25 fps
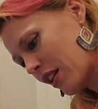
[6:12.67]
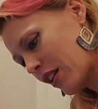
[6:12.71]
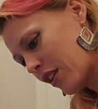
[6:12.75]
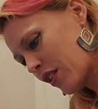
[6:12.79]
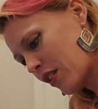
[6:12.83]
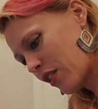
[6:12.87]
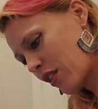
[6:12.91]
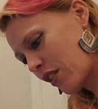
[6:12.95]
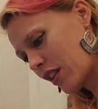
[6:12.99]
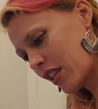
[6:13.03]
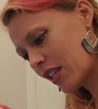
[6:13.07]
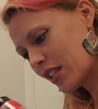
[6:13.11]

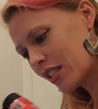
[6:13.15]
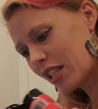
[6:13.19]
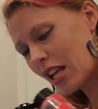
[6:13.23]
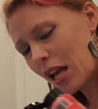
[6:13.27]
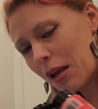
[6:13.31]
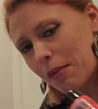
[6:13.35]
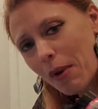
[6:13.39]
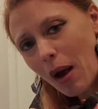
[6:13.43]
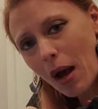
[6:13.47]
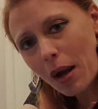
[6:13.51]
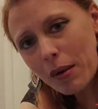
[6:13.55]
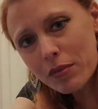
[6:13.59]
So this
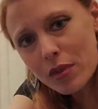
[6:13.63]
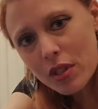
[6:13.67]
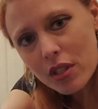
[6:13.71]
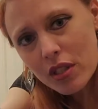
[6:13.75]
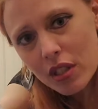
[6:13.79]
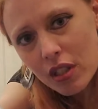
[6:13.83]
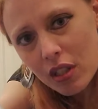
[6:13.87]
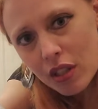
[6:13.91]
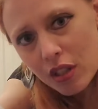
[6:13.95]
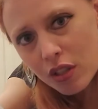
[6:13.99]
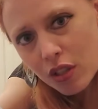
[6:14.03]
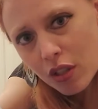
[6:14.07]
time I'm just
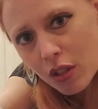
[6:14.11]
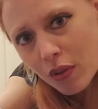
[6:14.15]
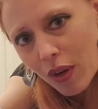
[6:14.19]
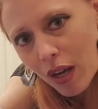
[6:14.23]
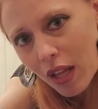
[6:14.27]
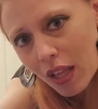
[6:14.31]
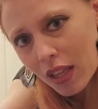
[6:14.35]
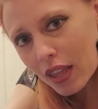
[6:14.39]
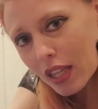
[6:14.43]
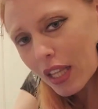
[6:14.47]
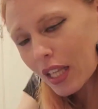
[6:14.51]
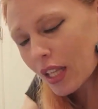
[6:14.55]
going to do
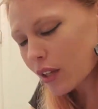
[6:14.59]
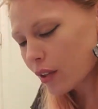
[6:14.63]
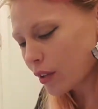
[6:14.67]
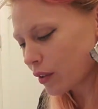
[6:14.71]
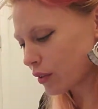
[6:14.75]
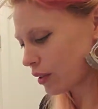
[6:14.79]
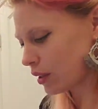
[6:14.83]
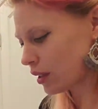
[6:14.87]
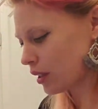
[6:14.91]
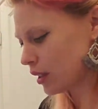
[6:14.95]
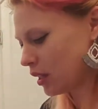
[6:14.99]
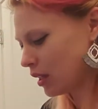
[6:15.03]

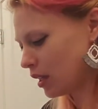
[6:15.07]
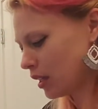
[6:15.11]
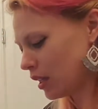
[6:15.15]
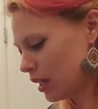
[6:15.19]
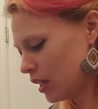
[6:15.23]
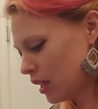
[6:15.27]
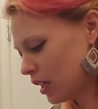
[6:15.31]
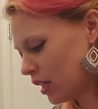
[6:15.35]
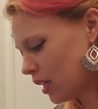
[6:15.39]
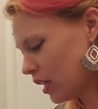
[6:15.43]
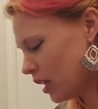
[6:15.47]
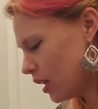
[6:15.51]

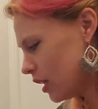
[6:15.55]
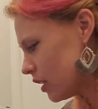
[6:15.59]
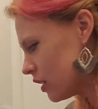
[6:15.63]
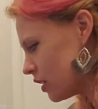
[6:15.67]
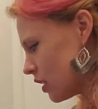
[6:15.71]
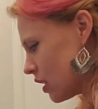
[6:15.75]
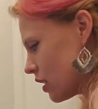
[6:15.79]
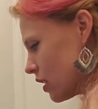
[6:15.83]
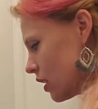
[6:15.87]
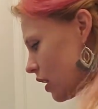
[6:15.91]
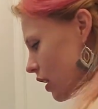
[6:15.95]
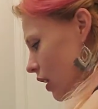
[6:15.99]

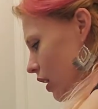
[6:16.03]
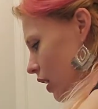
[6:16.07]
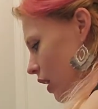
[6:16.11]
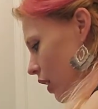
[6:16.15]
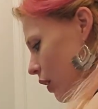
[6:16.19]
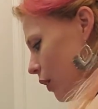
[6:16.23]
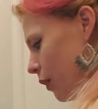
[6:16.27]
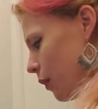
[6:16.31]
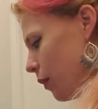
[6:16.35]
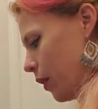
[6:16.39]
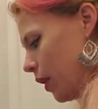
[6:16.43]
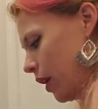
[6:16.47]
just a
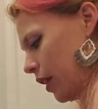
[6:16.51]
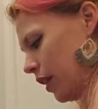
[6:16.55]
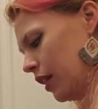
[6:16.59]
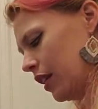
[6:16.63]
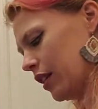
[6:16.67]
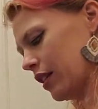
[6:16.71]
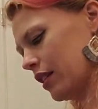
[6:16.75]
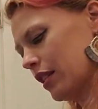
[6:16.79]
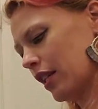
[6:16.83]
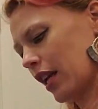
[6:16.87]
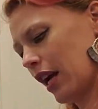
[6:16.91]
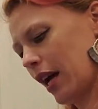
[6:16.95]
little one
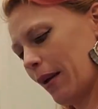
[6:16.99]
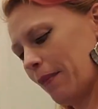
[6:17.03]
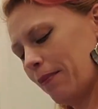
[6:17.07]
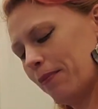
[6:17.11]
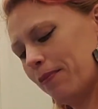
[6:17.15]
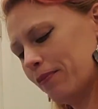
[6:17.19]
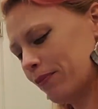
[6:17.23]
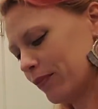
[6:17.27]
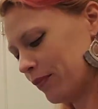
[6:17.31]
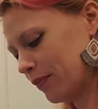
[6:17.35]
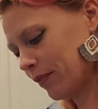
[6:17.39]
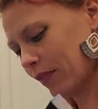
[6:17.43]
this time.
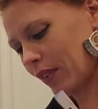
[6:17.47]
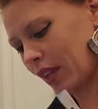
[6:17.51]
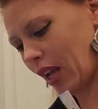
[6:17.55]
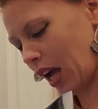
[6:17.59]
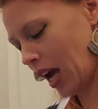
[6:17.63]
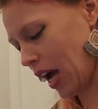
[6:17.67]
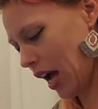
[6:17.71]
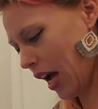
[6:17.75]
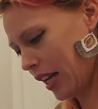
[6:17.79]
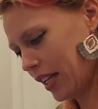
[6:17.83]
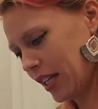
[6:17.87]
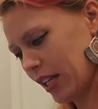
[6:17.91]

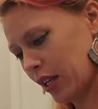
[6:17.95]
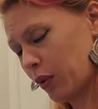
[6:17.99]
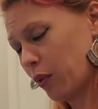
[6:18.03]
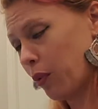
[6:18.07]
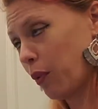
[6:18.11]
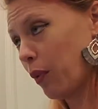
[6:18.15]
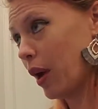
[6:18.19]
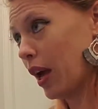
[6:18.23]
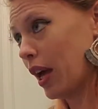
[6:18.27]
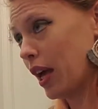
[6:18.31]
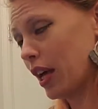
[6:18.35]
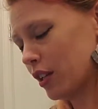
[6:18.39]
I did
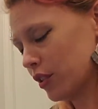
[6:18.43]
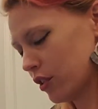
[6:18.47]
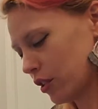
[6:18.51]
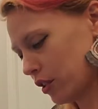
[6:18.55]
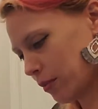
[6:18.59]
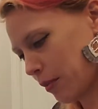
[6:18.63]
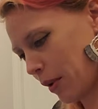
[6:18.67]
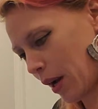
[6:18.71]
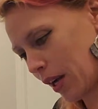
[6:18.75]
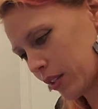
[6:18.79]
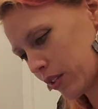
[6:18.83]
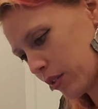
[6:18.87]
way too
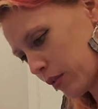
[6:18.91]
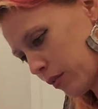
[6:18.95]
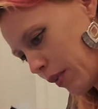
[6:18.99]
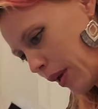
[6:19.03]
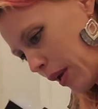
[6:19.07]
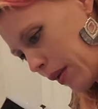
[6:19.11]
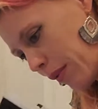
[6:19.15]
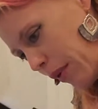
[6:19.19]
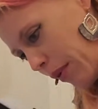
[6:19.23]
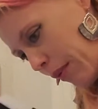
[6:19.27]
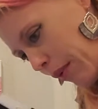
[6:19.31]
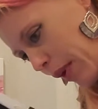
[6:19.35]
much,
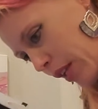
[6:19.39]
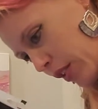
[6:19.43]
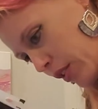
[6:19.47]
way